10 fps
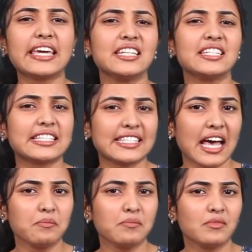GATE
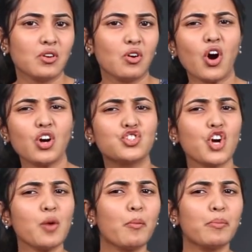exam or
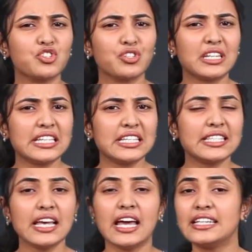job opportunities
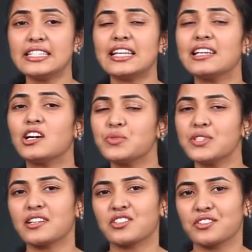in telecom
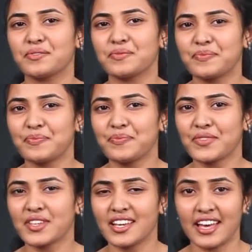sector.
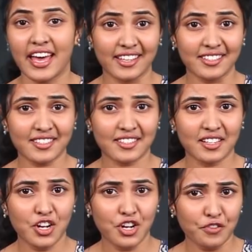Hence,
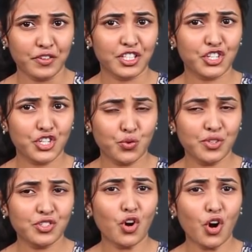for the
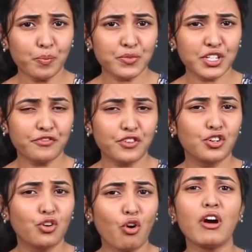students opting for
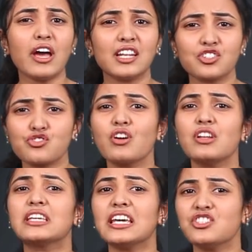core
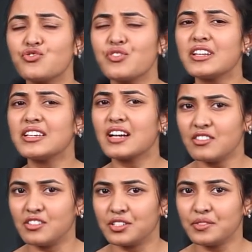electronic engineering
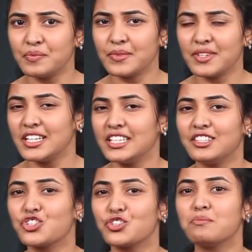career, they
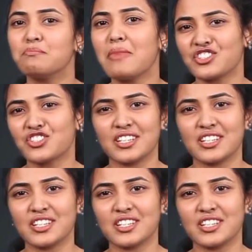should master